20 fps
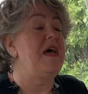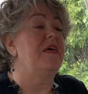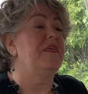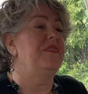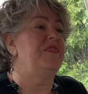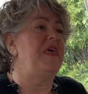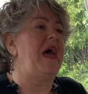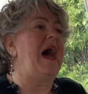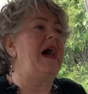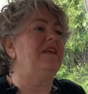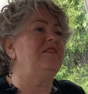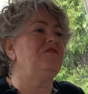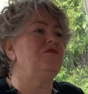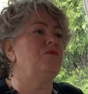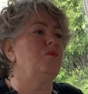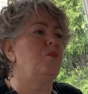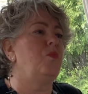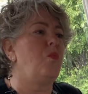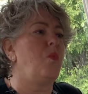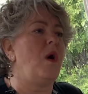That's
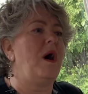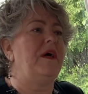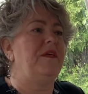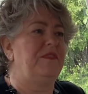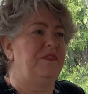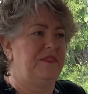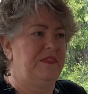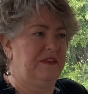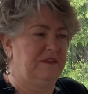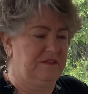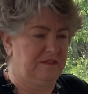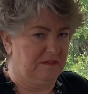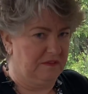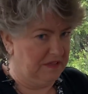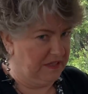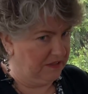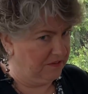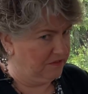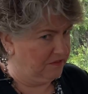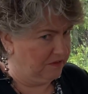what this
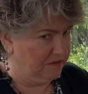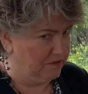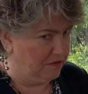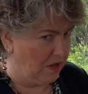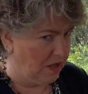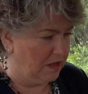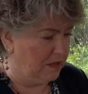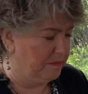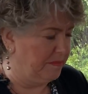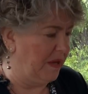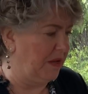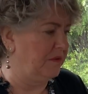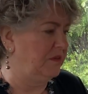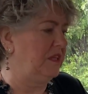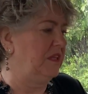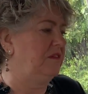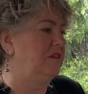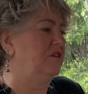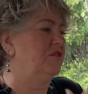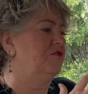list is all about,
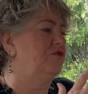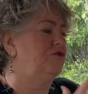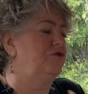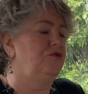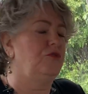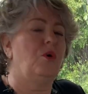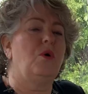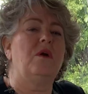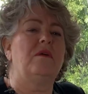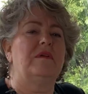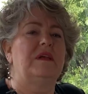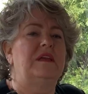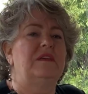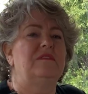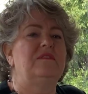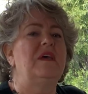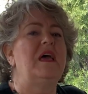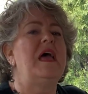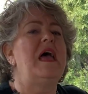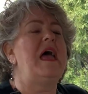that the
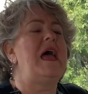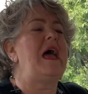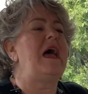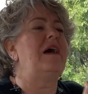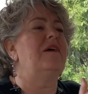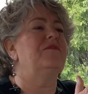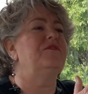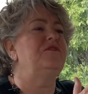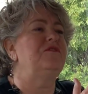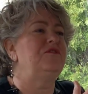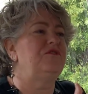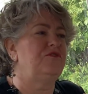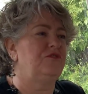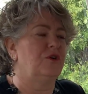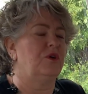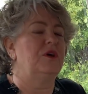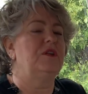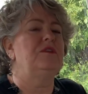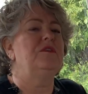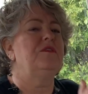stories have
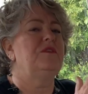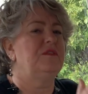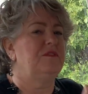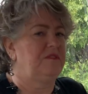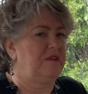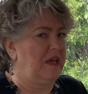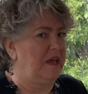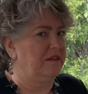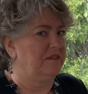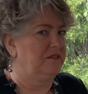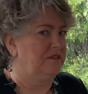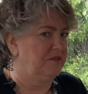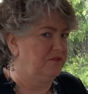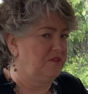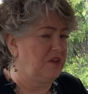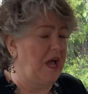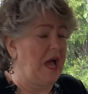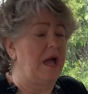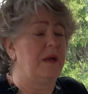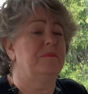stood the test of
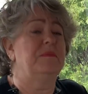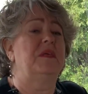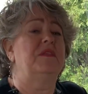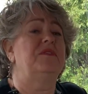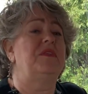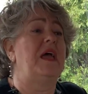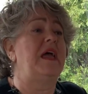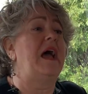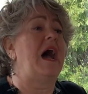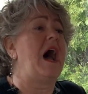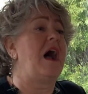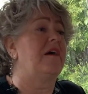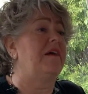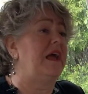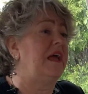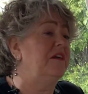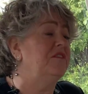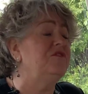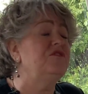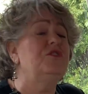time, that they are
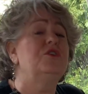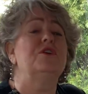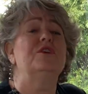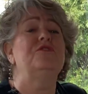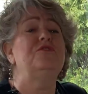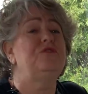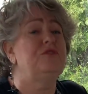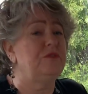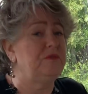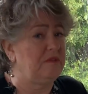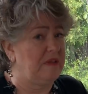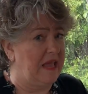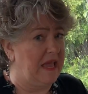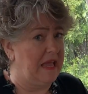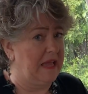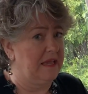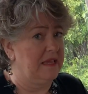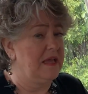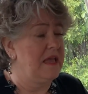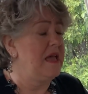as good
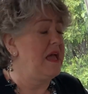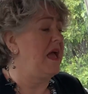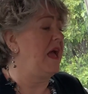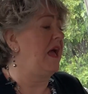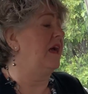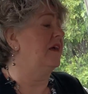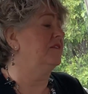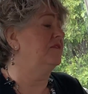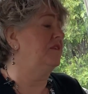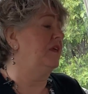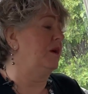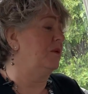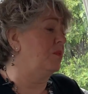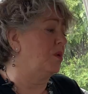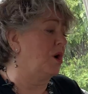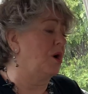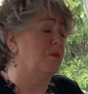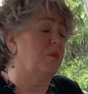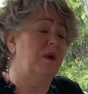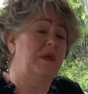today as they
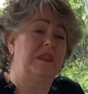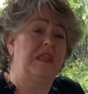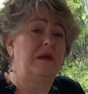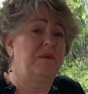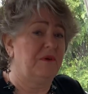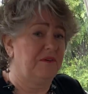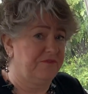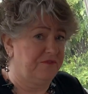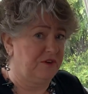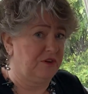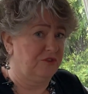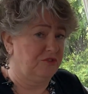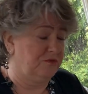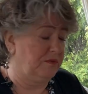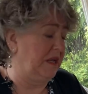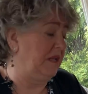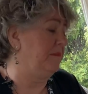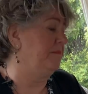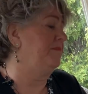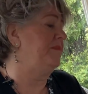were when they were first
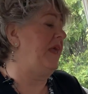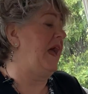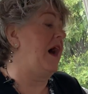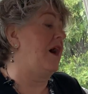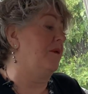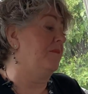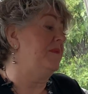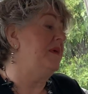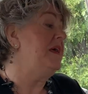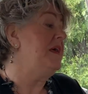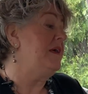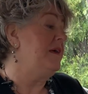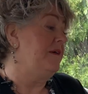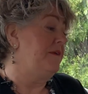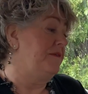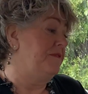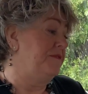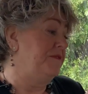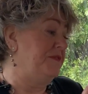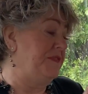written. Now,
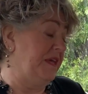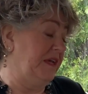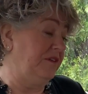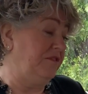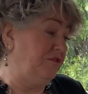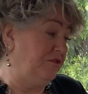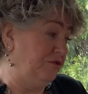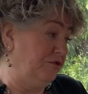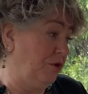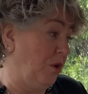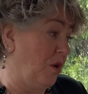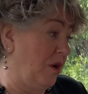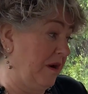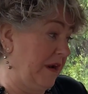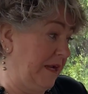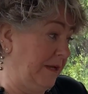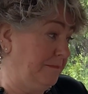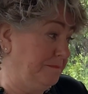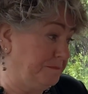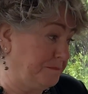this
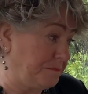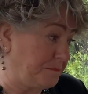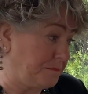story